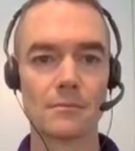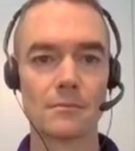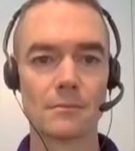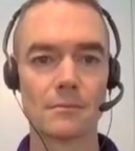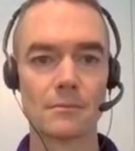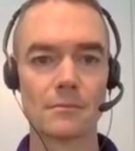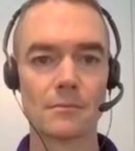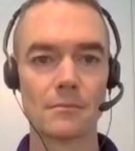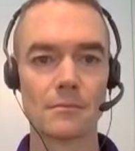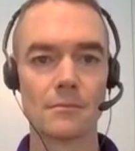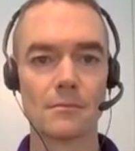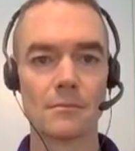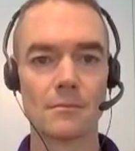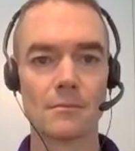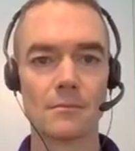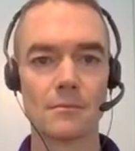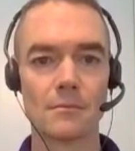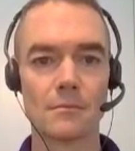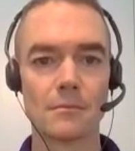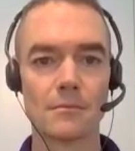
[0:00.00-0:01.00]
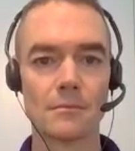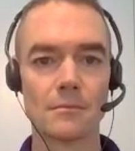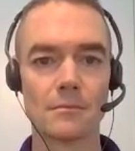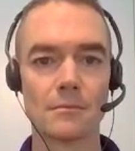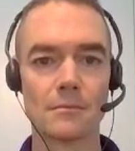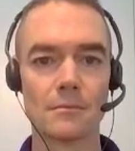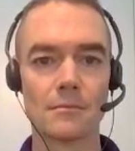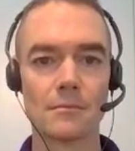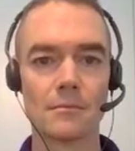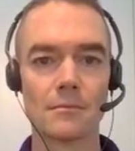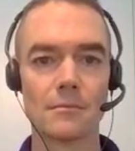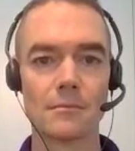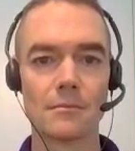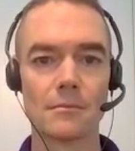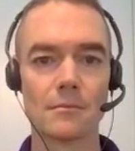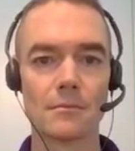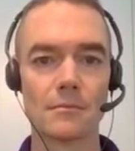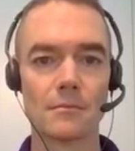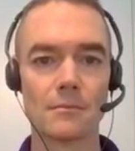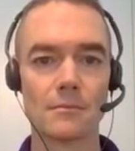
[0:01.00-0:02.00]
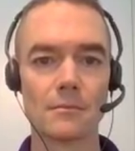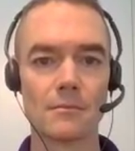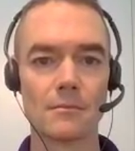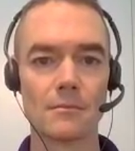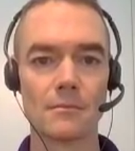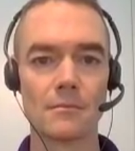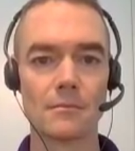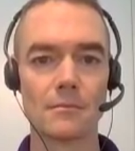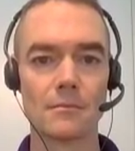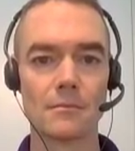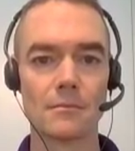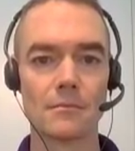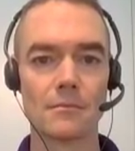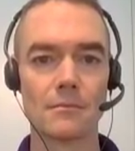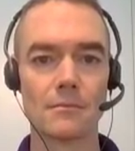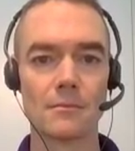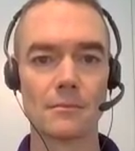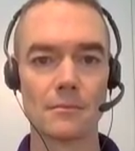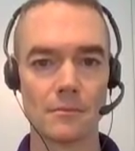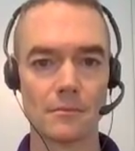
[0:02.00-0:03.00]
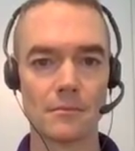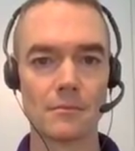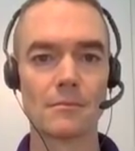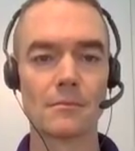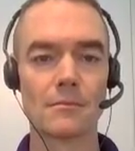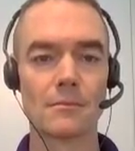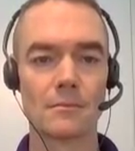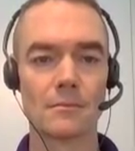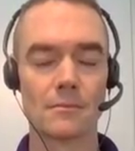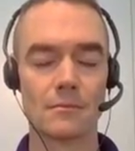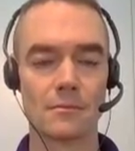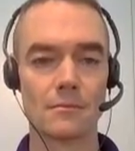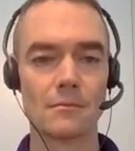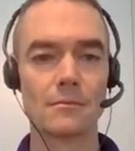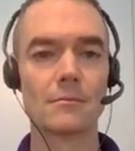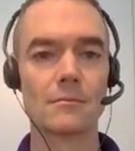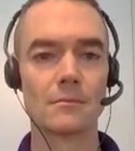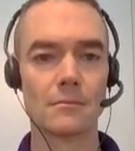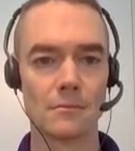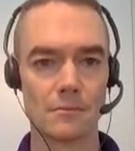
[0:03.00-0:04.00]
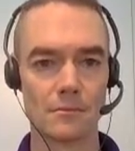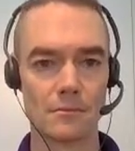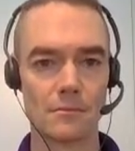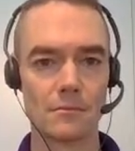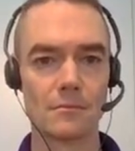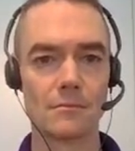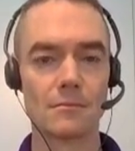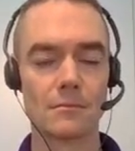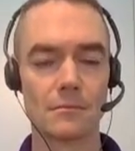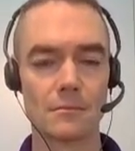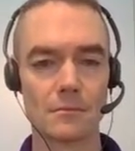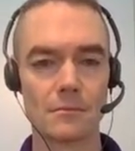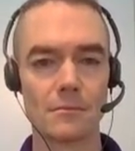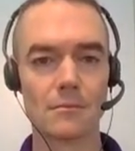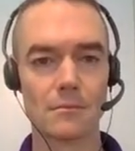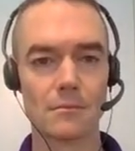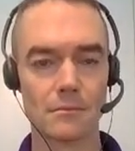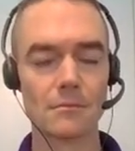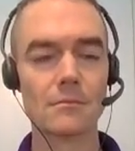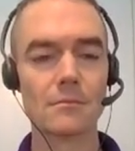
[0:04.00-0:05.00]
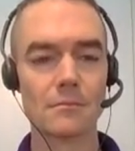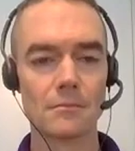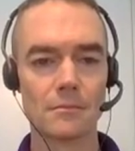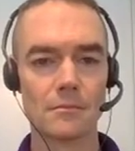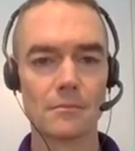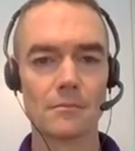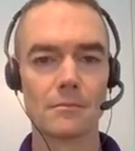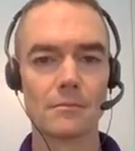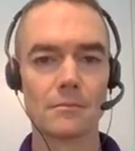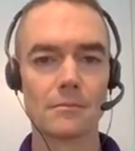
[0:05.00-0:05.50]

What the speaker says: No words are spoken by the person on screen.